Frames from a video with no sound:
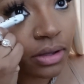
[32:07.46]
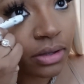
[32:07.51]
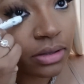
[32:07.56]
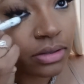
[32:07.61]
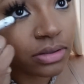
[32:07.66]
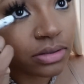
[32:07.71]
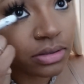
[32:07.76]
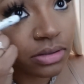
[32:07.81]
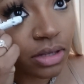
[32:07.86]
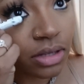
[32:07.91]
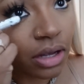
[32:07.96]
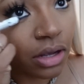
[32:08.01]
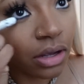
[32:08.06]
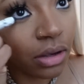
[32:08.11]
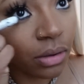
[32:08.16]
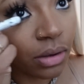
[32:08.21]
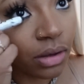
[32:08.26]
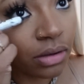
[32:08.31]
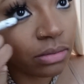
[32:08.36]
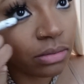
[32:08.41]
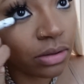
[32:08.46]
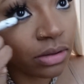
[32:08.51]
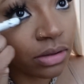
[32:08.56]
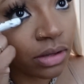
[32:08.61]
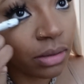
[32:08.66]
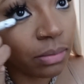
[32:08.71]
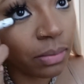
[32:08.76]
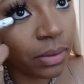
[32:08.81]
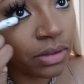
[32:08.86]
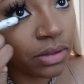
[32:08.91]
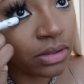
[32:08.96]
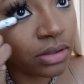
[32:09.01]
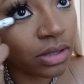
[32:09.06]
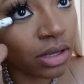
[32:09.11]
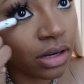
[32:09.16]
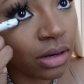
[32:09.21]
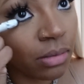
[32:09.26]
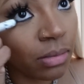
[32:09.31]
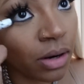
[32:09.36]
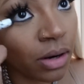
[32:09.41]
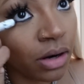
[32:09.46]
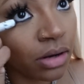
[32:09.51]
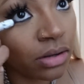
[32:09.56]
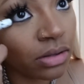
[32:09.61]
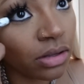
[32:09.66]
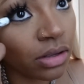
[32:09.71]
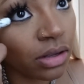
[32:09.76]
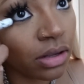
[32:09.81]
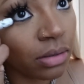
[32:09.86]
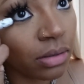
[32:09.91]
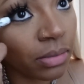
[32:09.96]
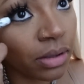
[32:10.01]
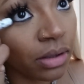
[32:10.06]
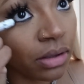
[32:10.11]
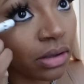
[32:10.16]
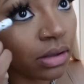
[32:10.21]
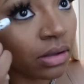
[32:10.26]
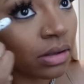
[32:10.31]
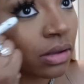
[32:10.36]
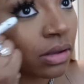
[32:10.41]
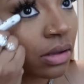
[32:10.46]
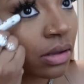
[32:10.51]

So, I'm supposed to get pictures taken tomorrow. So, I mean,